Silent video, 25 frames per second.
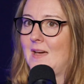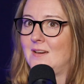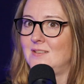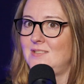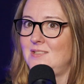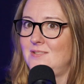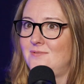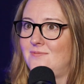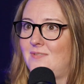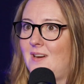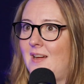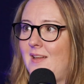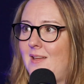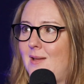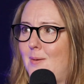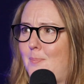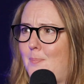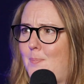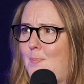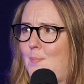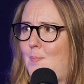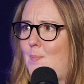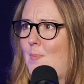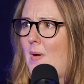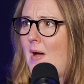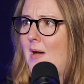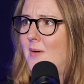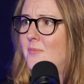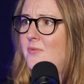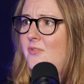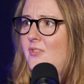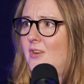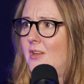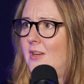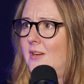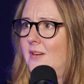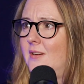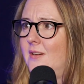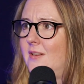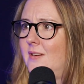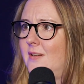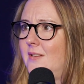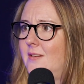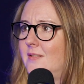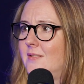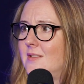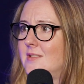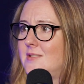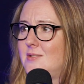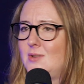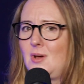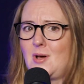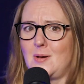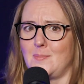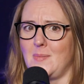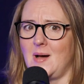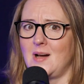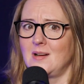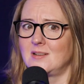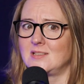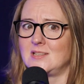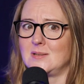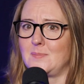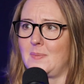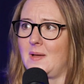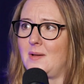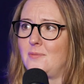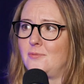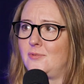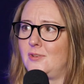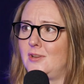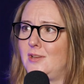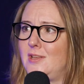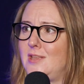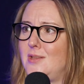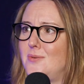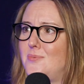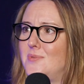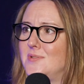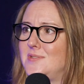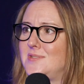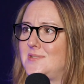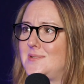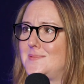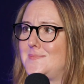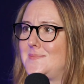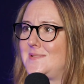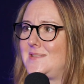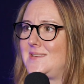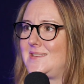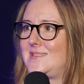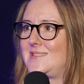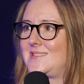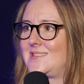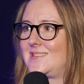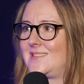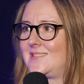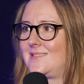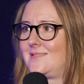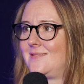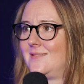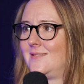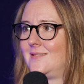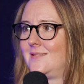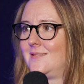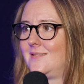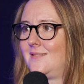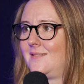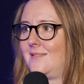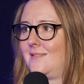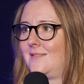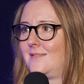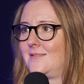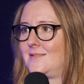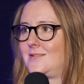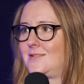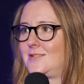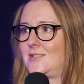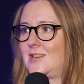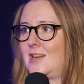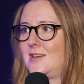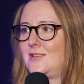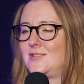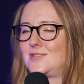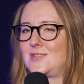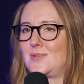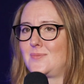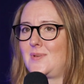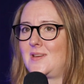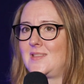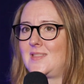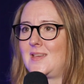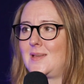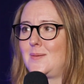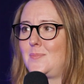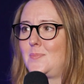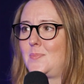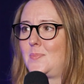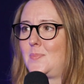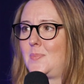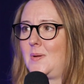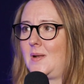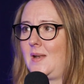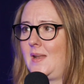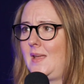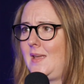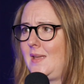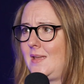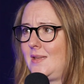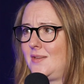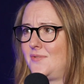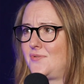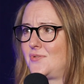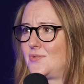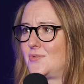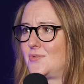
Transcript: how do you write a pamphlet? It's not a marketing pamphlet. You want somebody to change the way they believe